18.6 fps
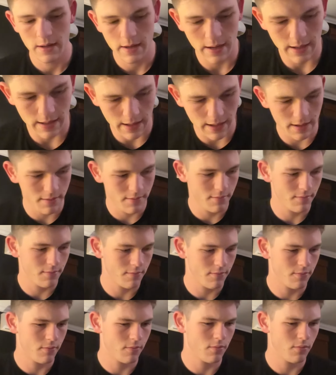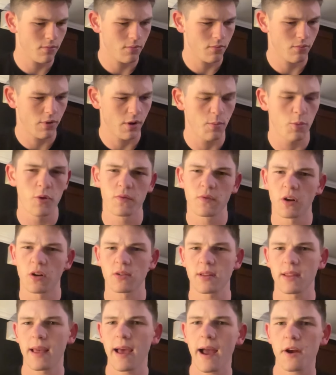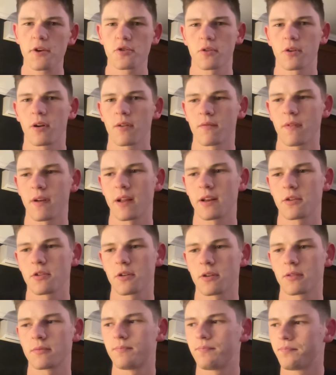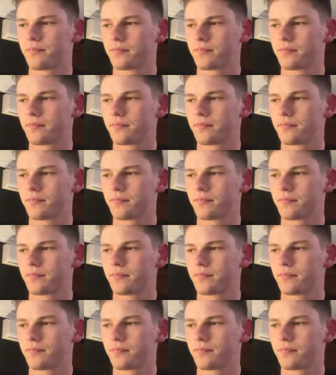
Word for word: And then we moved on to the actual convention.